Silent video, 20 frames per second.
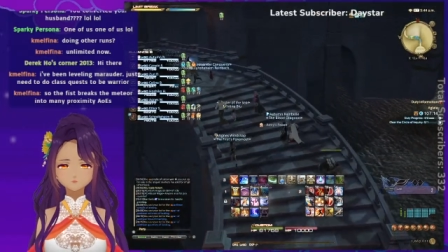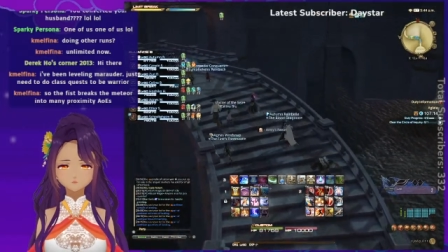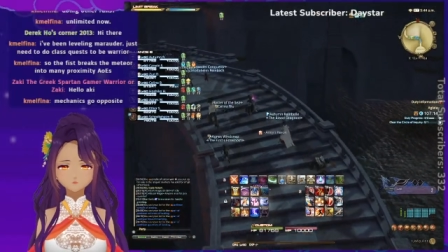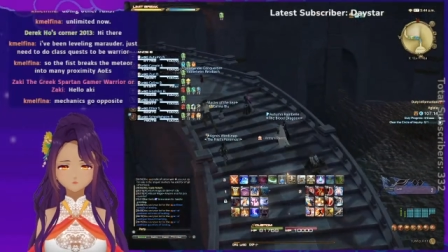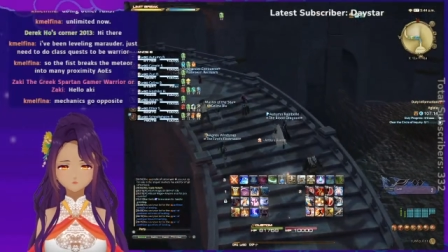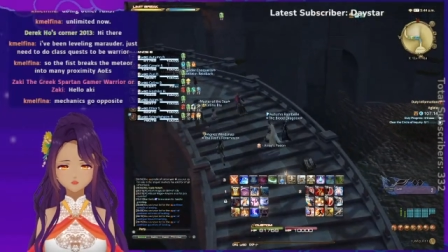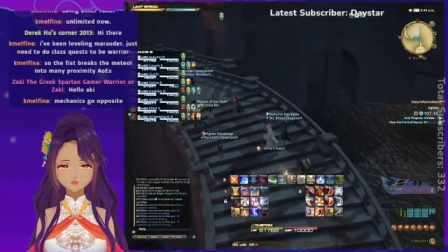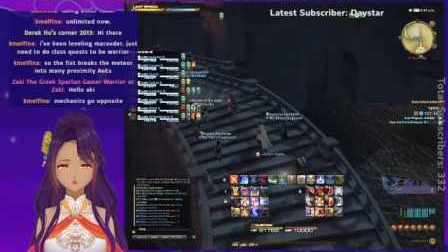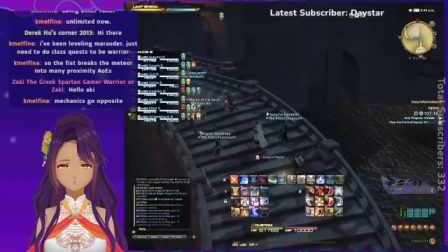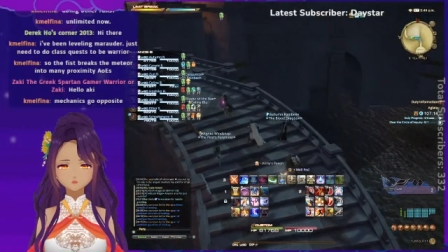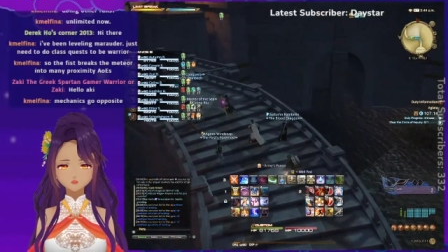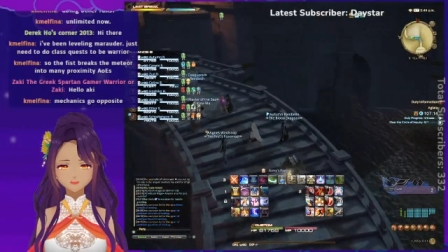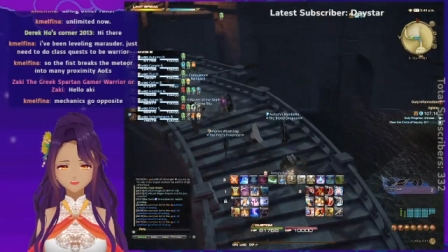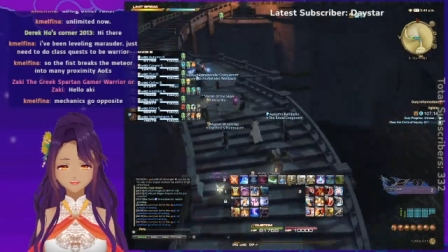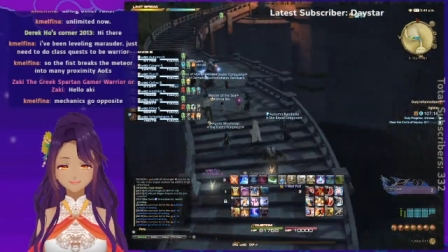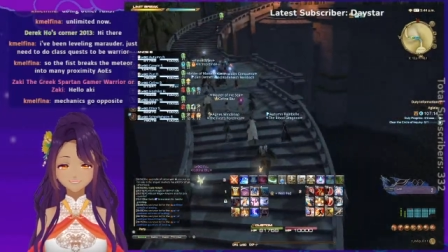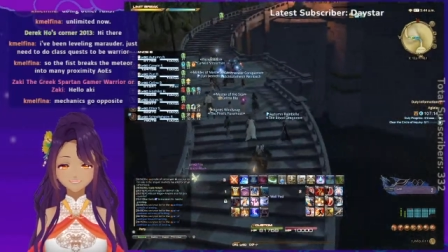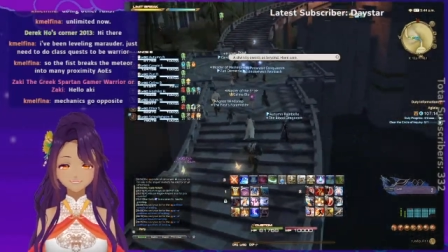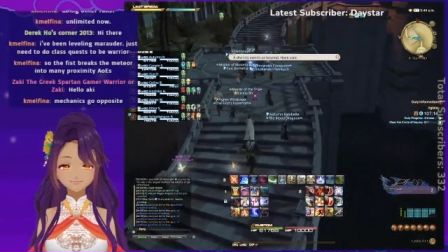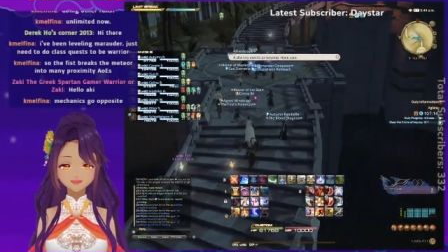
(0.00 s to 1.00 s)
See, you say
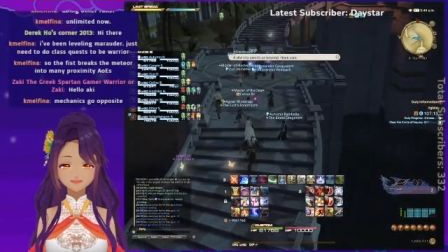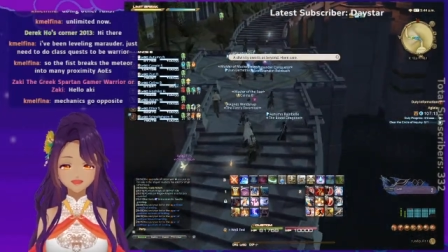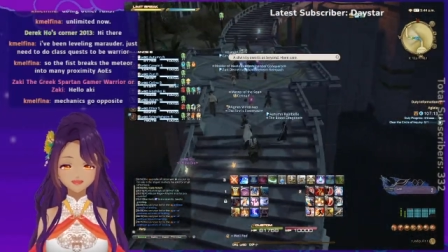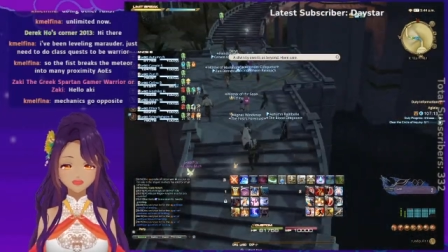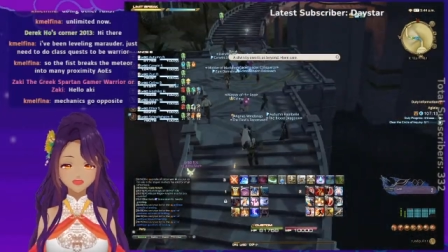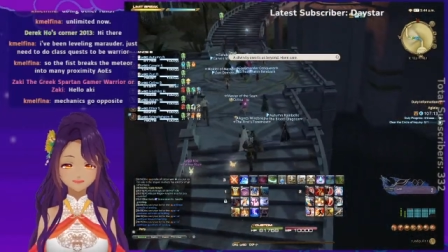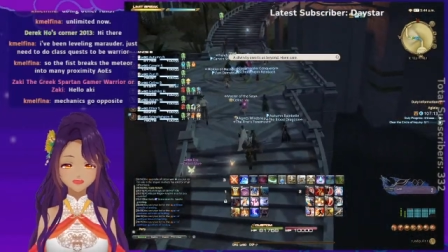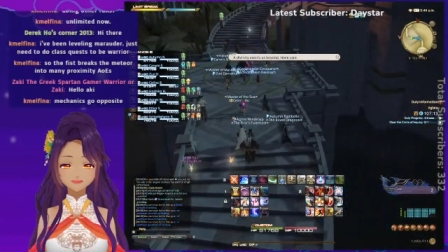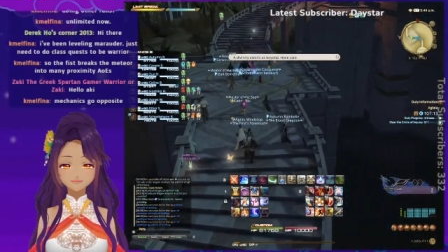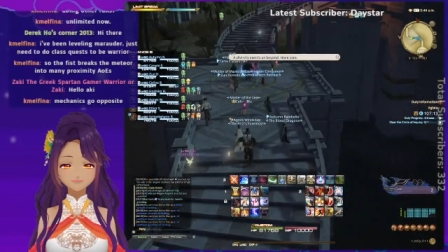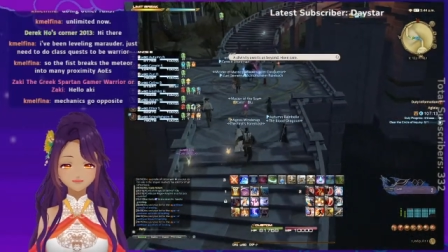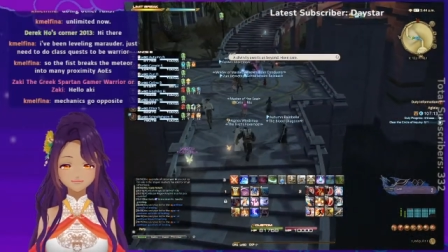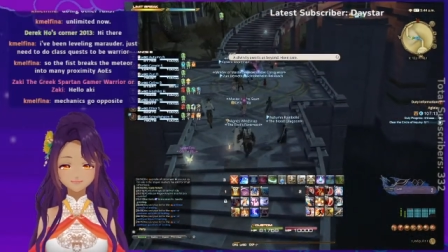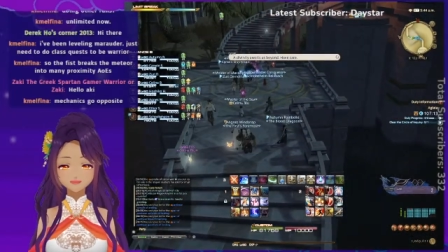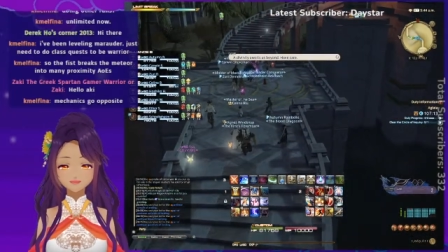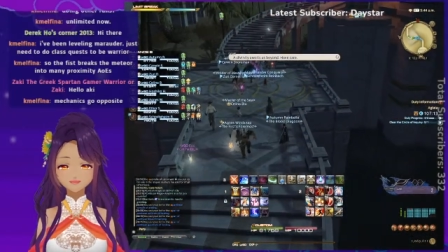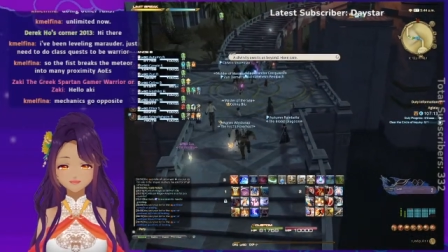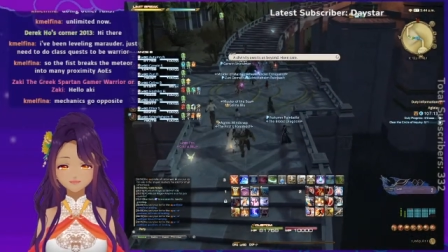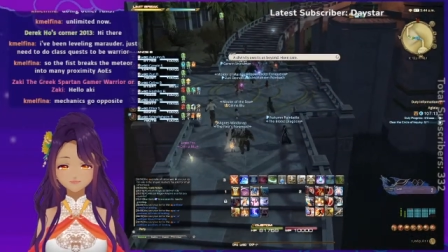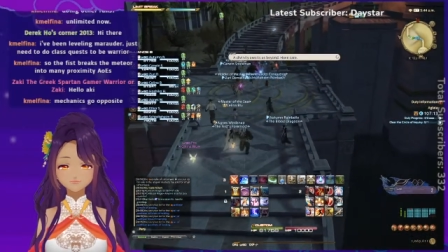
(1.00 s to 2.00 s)
that, but I don't know what that
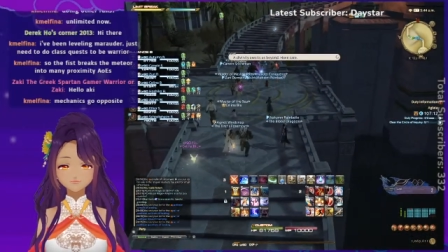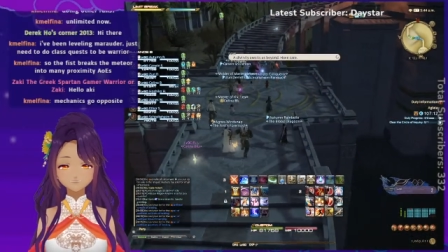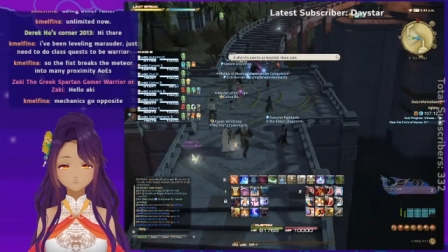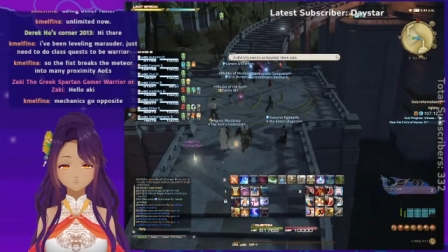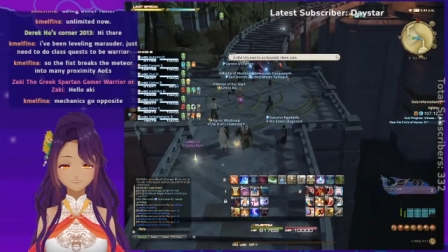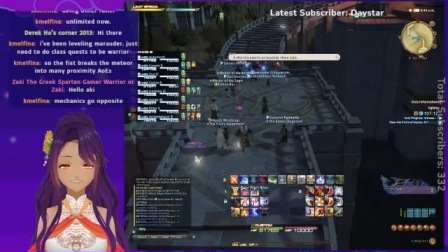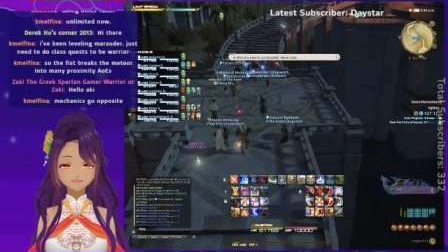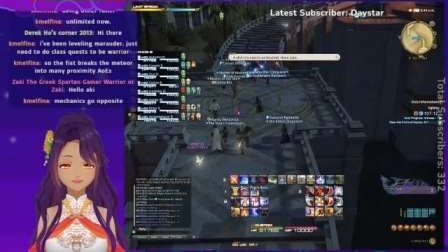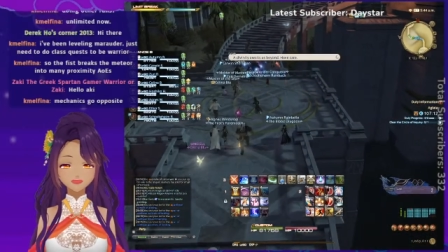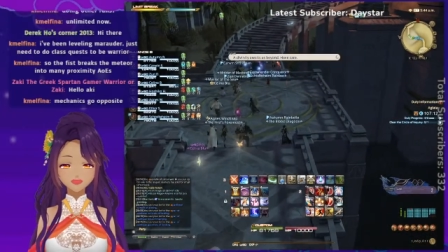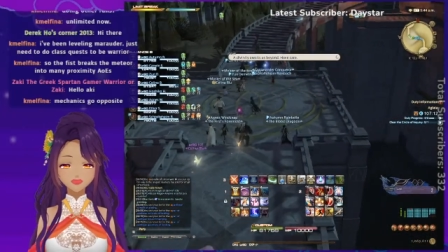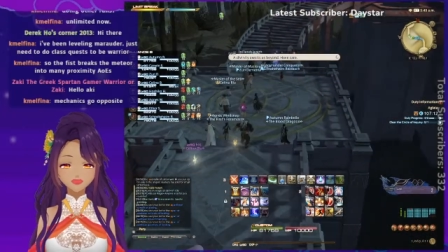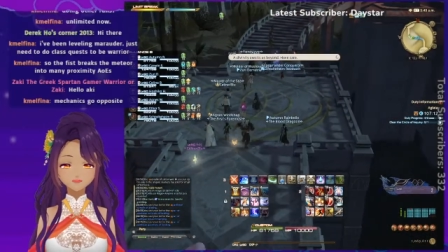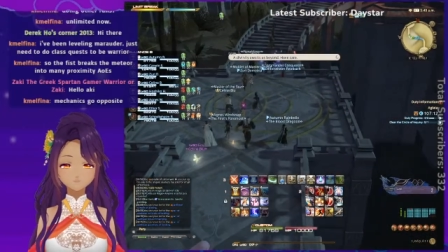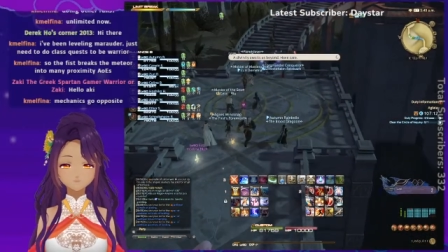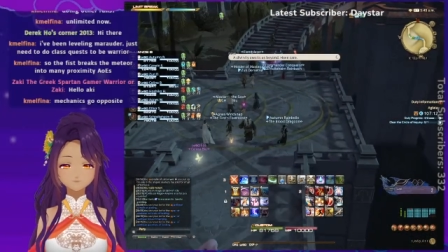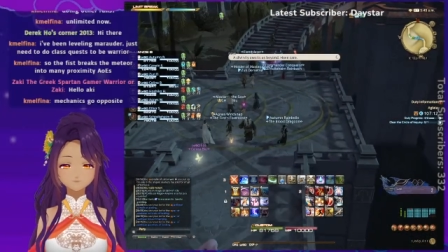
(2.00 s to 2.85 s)
means still.